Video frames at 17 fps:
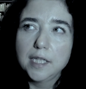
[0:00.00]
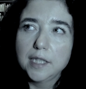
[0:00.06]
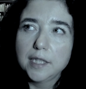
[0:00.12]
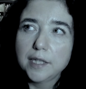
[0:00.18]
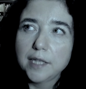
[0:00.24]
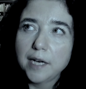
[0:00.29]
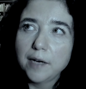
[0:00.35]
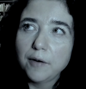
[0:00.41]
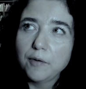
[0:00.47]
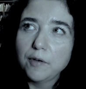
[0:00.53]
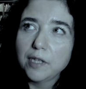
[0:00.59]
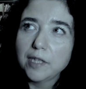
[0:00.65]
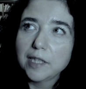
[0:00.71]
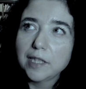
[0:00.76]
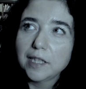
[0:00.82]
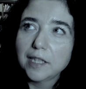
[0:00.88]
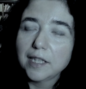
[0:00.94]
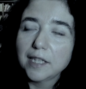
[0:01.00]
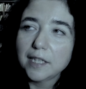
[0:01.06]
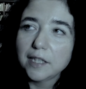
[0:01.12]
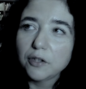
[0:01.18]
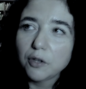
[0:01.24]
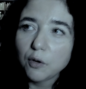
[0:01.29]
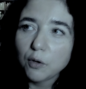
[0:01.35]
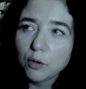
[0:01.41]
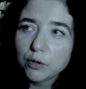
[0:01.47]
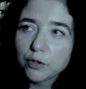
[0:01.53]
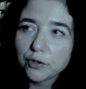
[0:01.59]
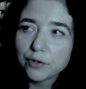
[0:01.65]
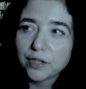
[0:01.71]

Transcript: Now, it also